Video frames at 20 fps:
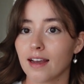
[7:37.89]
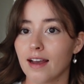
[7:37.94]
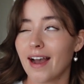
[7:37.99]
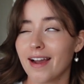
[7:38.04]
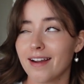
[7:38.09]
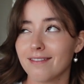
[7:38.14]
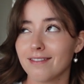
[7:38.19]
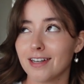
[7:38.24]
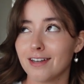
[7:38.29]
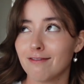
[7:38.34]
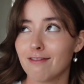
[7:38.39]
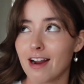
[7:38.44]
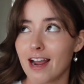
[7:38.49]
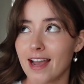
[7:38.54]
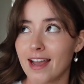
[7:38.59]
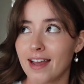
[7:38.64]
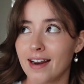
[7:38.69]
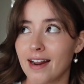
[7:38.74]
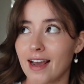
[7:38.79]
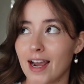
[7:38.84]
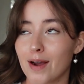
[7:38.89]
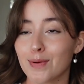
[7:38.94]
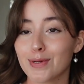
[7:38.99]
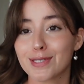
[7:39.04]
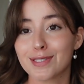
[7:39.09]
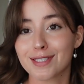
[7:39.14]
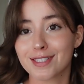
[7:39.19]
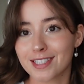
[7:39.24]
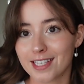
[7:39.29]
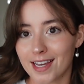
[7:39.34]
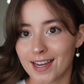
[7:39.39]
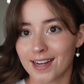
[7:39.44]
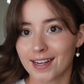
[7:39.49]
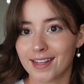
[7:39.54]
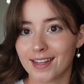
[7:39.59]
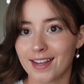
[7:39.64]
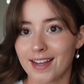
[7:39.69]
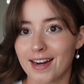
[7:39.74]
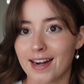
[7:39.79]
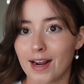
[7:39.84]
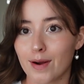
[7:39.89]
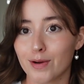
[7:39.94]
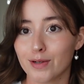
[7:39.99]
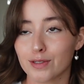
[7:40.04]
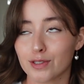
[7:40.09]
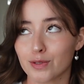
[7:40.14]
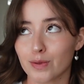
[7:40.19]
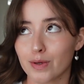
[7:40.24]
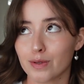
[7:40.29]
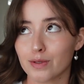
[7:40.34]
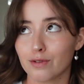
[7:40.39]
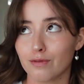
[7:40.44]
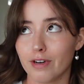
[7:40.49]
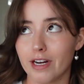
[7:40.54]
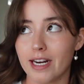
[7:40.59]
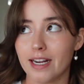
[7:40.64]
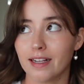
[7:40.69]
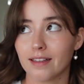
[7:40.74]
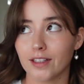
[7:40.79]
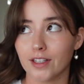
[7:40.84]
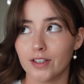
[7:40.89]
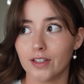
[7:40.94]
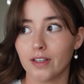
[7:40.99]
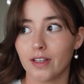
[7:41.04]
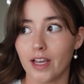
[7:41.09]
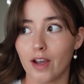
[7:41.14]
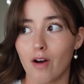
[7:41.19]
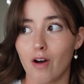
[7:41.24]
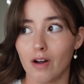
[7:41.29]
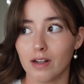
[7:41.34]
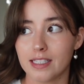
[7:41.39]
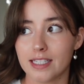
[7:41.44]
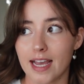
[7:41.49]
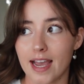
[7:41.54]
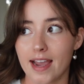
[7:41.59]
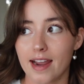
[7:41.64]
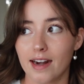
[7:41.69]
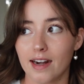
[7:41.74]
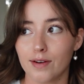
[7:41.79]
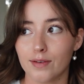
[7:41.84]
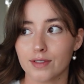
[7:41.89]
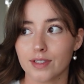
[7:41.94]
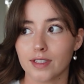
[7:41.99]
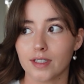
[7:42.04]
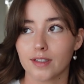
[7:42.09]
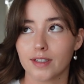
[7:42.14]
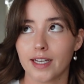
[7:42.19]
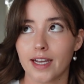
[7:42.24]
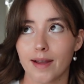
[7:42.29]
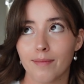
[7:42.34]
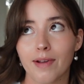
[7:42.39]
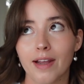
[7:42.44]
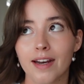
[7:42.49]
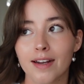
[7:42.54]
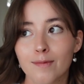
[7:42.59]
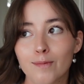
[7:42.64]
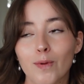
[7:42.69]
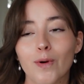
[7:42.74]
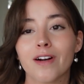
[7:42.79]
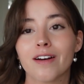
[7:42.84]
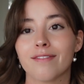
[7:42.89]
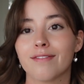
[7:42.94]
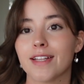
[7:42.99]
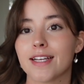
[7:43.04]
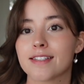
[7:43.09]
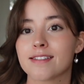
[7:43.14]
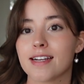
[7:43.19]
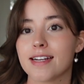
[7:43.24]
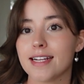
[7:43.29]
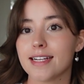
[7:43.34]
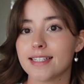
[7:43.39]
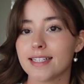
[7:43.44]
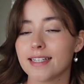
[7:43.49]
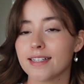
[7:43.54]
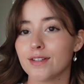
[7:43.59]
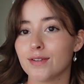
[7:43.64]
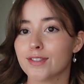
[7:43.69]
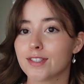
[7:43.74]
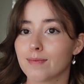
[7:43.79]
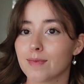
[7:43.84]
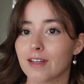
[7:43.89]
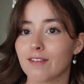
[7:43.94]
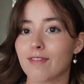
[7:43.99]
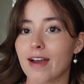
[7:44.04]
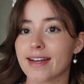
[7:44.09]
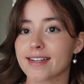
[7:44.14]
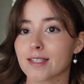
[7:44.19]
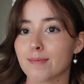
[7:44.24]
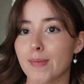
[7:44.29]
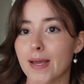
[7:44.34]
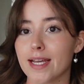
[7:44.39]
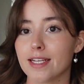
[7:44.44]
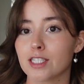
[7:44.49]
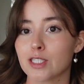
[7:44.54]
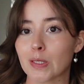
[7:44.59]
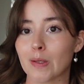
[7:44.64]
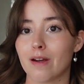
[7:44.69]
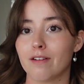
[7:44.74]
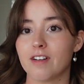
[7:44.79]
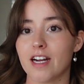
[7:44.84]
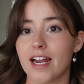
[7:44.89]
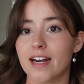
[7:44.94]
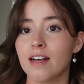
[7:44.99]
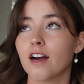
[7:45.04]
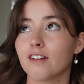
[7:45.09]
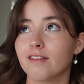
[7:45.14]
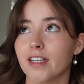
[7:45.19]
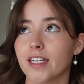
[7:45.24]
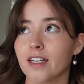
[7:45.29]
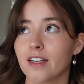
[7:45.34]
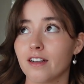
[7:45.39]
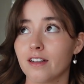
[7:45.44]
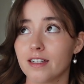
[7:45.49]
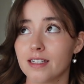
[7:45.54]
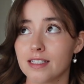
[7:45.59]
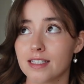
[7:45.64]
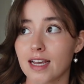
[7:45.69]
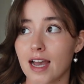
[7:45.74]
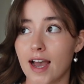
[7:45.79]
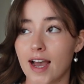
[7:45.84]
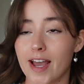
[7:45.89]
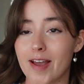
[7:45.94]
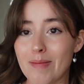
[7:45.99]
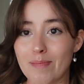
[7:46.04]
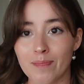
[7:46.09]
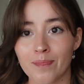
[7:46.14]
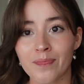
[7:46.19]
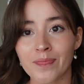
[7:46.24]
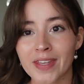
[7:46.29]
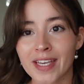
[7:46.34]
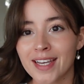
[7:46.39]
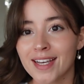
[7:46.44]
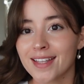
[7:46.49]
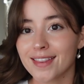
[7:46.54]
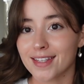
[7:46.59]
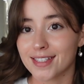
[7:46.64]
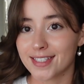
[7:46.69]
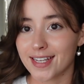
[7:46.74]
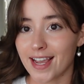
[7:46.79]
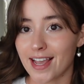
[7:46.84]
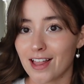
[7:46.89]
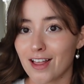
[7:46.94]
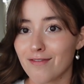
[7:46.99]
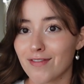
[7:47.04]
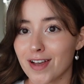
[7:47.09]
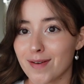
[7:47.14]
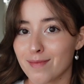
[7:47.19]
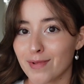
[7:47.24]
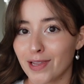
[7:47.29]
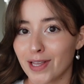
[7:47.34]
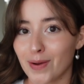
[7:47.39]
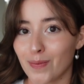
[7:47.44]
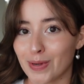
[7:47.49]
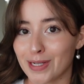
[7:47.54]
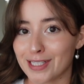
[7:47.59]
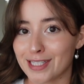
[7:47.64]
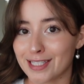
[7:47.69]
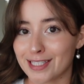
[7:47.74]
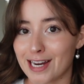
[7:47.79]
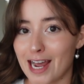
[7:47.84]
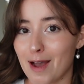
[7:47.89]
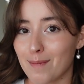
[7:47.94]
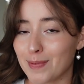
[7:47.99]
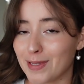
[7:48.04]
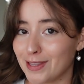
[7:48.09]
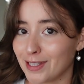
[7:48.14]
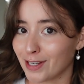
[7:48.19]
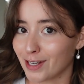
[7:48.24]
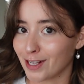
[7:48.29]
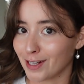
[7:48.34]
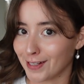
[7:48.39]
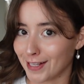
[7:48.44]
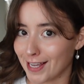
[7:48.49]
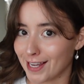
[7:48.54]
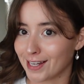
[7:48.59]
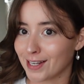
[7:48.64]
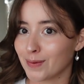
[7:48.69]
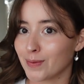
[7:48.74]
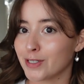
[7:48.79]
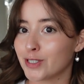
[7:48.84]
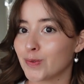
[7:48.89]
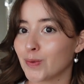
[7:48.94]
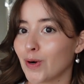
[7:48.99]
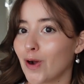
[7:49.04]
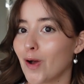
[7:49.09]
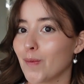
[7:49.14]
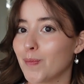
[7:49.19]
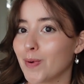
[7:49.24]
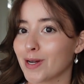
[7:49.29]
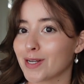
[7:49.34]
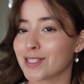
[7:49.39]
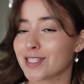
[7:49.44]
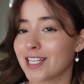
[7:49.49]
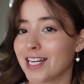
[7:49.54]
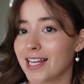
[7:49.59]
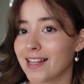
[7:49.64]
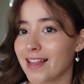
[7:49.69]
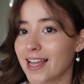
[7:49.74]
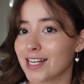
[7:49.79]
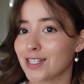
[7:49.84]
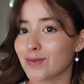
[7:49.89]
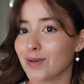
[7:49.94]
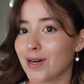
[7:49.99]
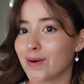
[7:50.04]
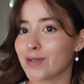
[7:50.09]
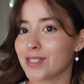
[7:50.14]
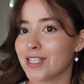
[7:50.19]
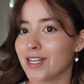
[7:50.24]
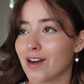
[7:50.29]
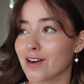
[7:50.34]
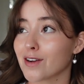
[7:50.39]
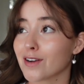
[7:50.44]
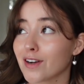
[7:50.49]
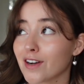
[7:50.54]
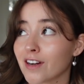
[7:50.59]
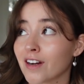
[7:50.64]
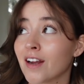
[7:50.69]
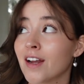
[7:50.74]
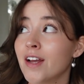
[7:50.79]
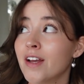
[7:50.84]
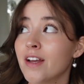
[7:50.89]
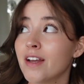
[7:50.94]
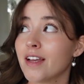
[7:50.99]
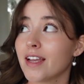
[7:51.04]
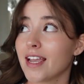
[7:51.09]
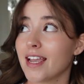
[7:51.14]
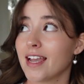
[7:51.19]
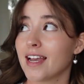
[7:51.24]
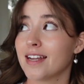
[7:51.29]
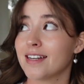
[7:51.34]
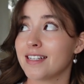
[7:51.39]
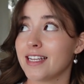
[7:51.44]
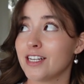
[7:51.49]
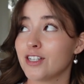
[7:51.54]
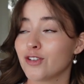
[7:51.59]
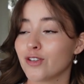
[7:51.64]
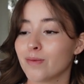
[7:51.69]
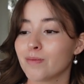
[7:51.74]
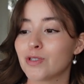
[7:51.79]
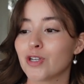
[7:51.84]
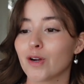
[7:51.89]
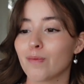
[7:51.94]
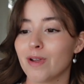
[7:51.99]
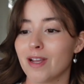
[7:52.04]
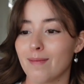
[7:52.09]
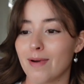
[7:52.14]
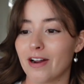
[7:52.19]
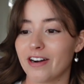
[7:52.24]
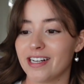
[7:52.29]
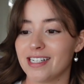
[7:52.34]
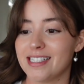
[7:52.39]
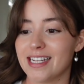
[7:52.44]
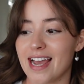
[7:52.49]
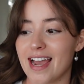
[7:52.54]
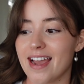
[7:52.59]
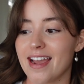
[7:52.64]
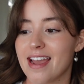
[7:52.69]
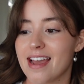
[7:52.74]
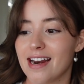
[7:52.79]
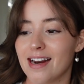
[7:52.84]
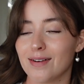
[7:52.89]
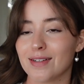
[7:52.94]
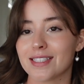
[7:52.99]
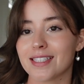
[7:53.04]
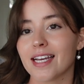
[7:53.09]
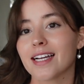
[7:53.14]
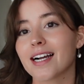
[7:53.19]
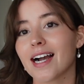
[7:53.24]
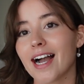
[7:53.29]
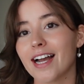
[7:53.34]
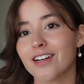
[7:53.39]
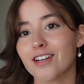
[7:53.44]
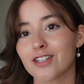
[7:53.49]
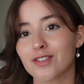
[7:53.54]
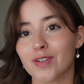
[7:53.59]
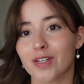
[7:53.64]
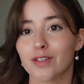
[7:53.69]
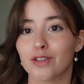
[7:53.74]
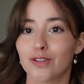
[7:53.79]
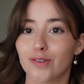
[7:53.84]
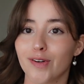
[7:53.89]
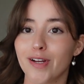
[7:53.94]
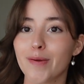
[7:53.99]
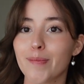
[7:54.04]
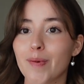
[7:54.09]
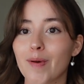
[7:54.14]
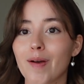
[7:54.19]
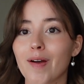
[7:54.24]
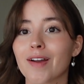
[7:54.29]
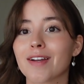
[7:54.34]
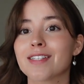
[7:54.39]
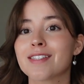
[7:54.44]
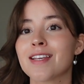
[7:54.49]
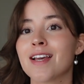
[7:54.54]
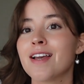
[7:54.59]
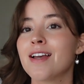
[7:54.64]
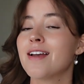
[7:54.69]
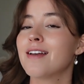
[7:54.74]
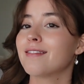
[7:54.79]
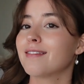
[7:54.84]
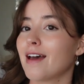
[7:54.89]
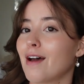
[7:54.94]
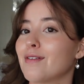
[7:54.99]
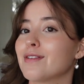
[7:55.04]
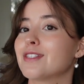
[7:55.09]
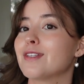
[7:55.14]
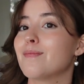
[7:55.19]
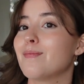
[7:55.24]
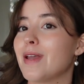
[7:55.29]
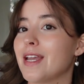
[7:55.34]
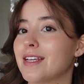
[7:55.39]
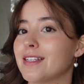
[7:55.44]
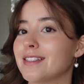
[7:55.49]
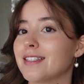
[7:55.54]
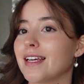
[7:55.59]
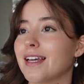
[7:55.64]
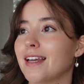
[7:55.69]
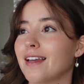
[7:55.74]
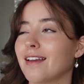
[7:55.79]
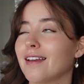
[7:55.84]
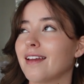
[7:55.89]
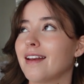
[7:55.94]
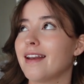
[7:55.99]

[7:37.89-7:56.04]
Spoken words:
I reread, I was sick and I was reading literally all day, and I was like, okay, I'm getting bored of this. I need to do something fast paced. So I read A Wrinkle in Time, The Tale of Emily Winsnap, and The Click, which were all books that I liked when I was younger. And each of them took me about a day, and I was like, I just read 3 books. That was amazing.